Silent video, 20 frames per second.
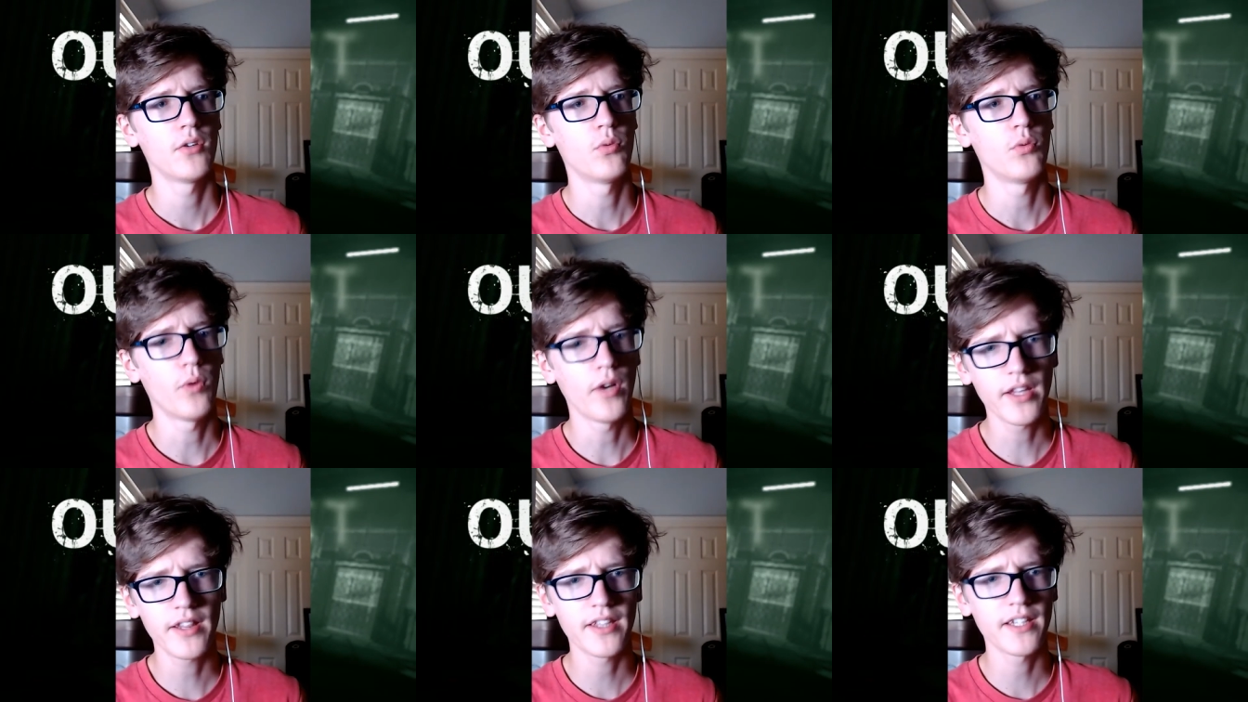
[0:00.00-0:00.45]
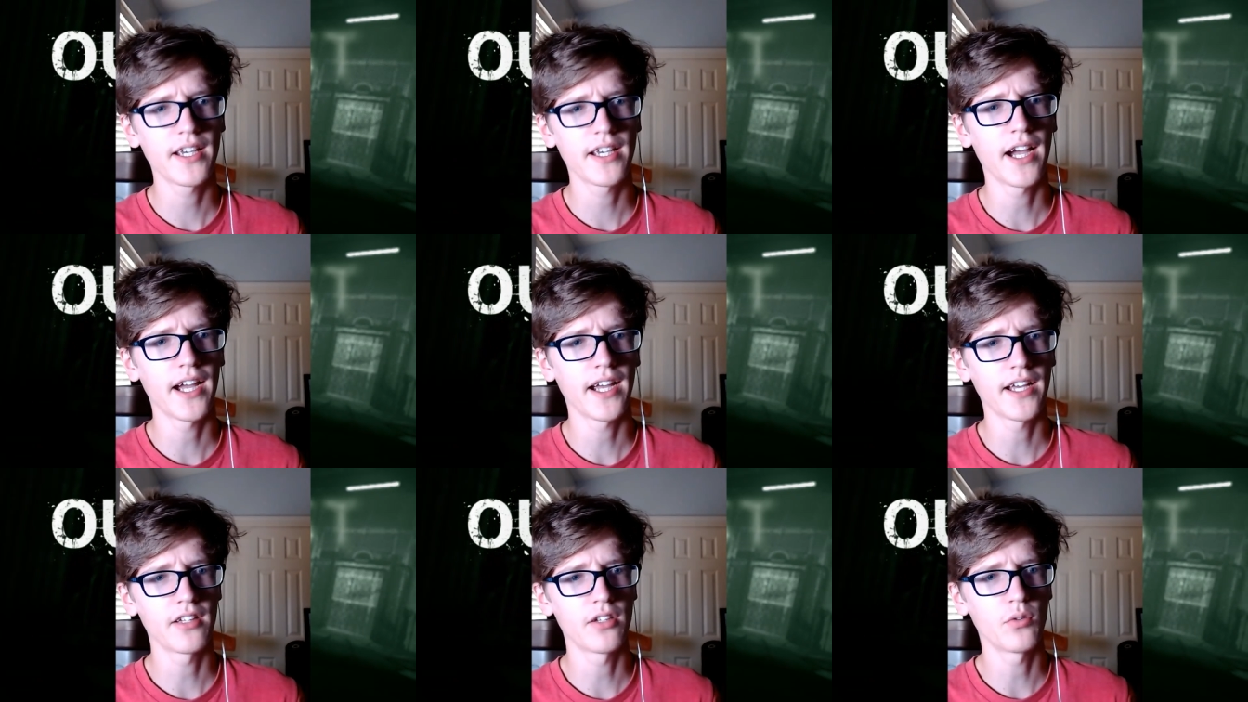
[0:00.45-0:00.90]
with the
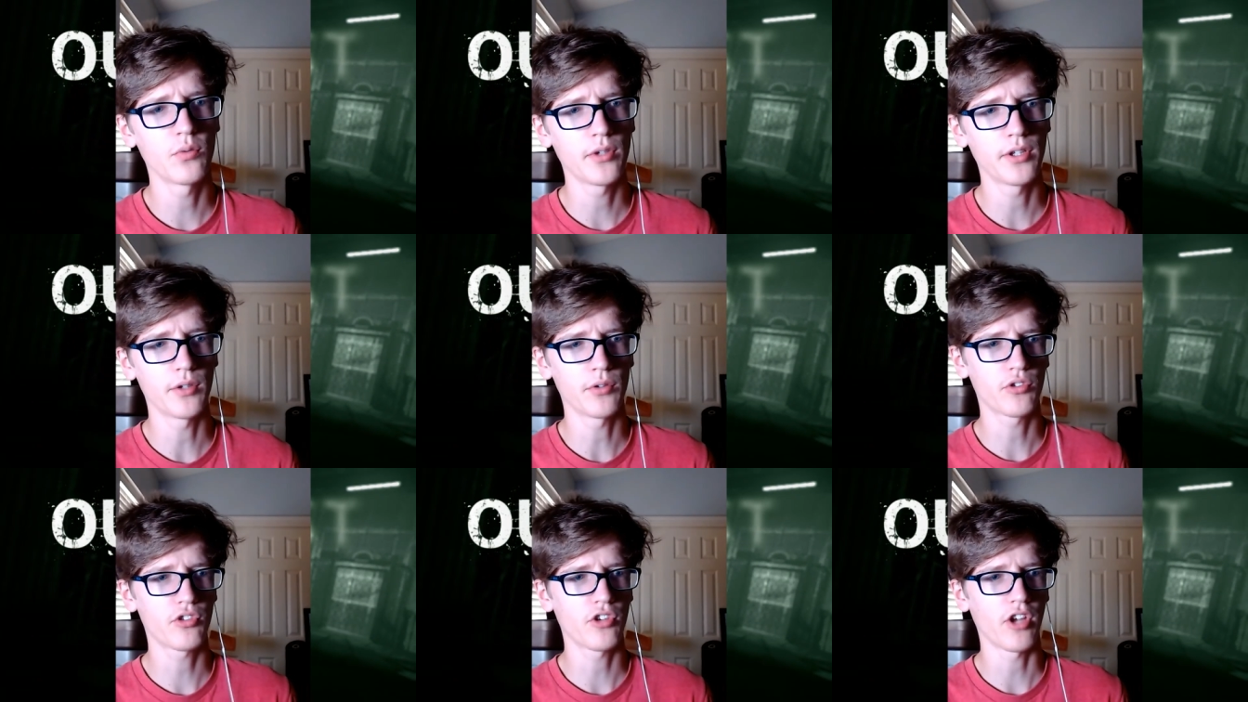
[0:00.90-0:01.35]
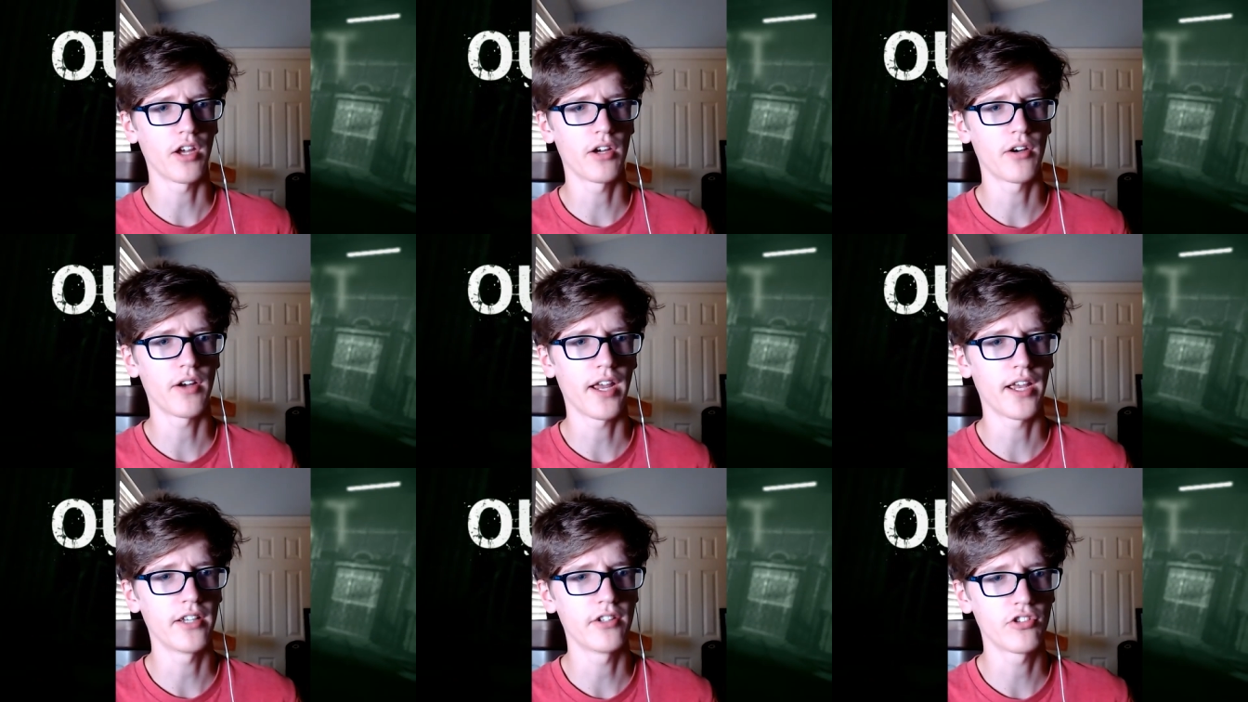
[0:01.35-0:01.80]
guy in the
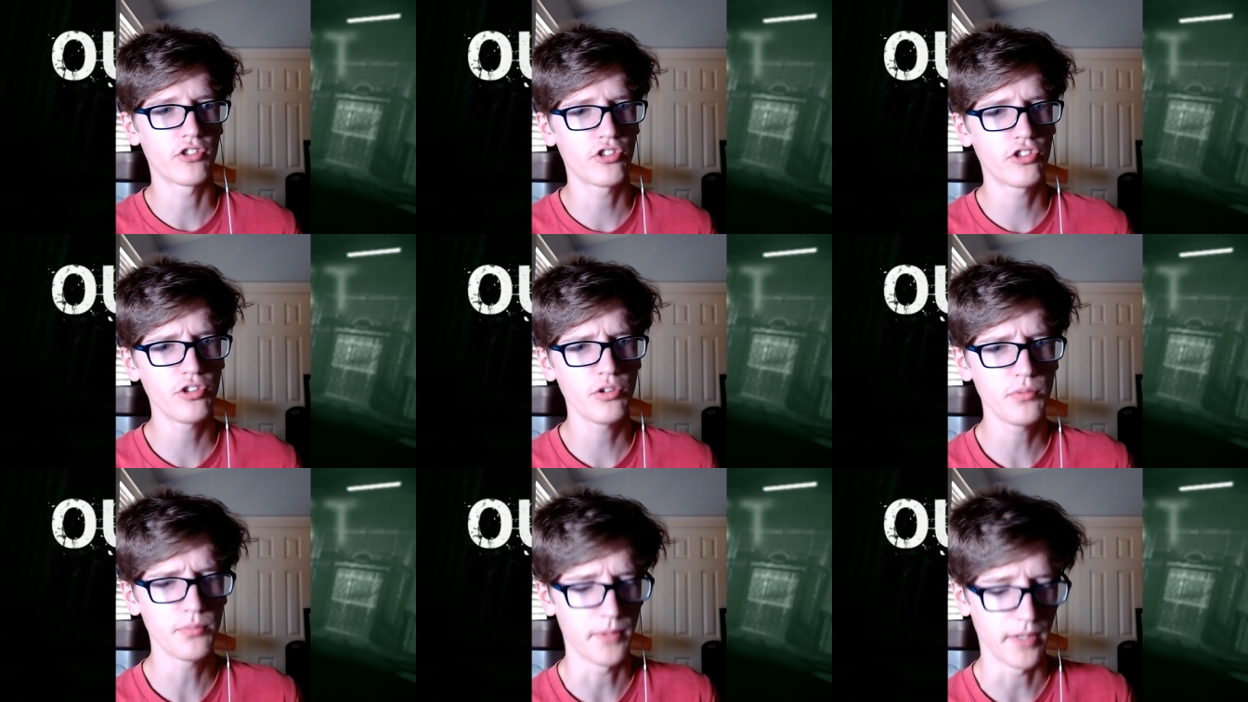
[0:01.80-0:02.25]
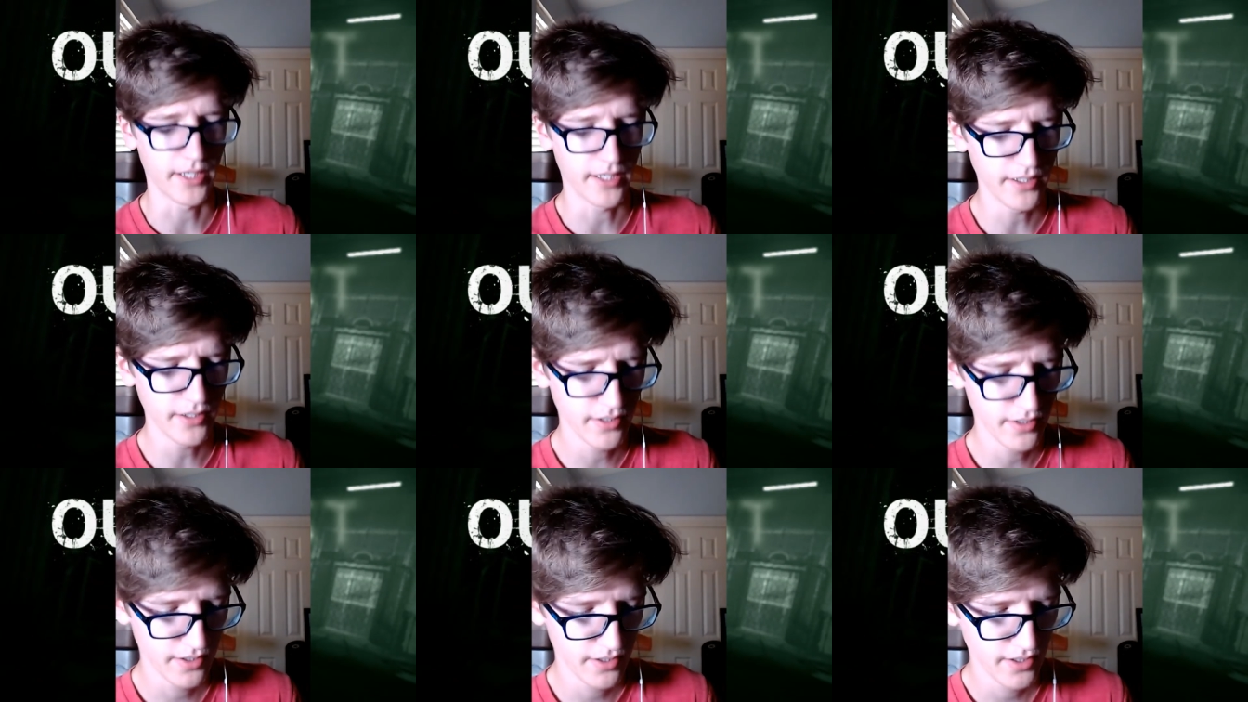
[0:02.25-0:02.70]
wheelchair and shoot
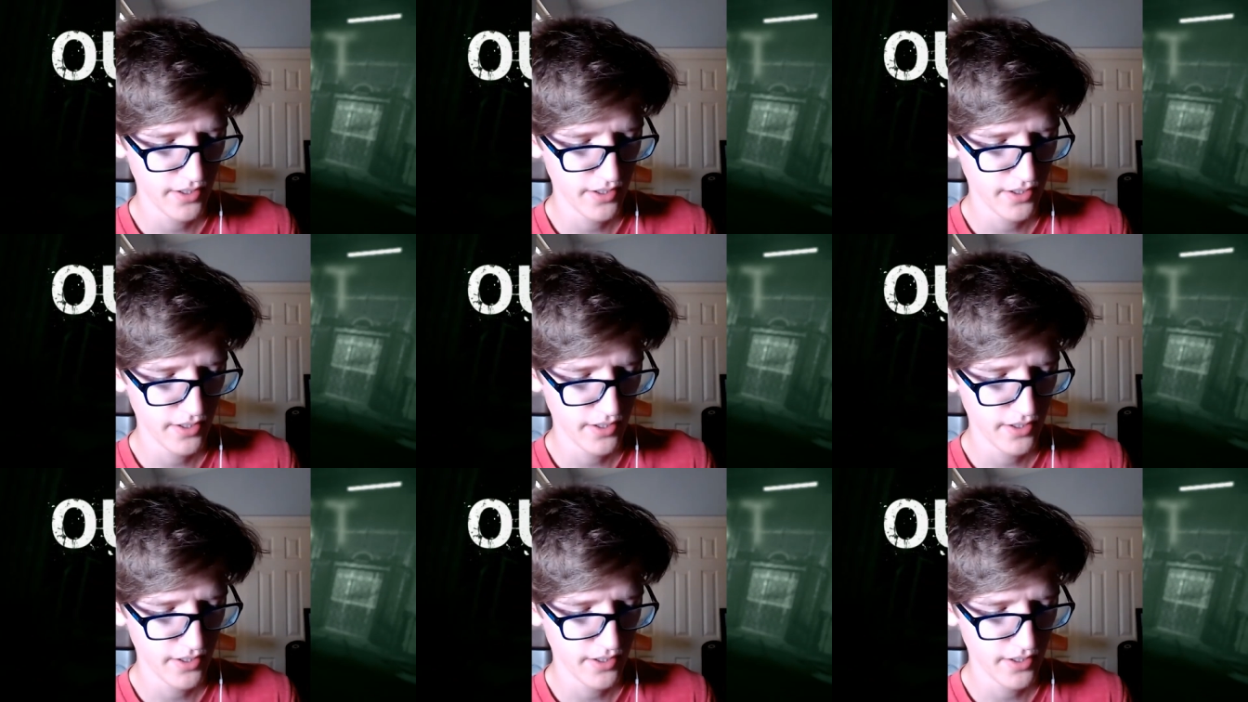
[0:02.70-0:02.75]
me